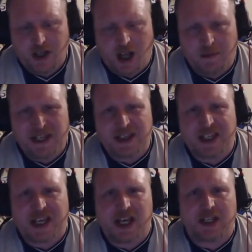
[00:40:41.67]
I mean, the
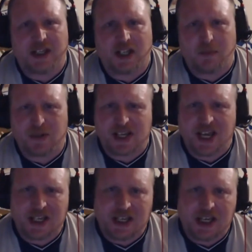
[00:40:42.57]

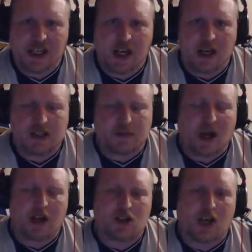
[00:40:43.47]
Lopetegui
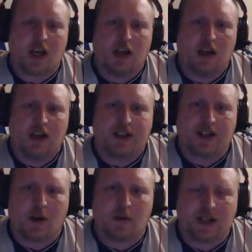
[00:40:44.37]
departure, you
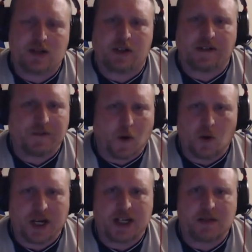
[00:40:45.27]
know, literally
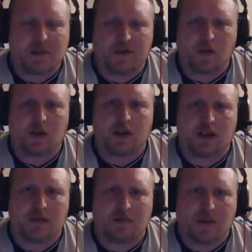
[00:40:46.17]
4 days before
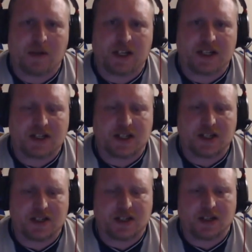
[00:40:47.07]
the Premier League
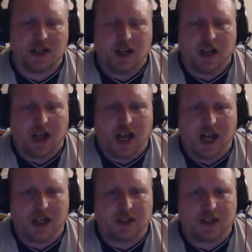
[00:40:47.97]
season,
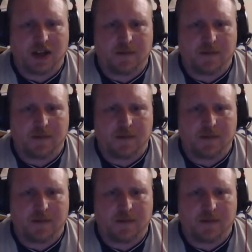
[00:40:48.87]
and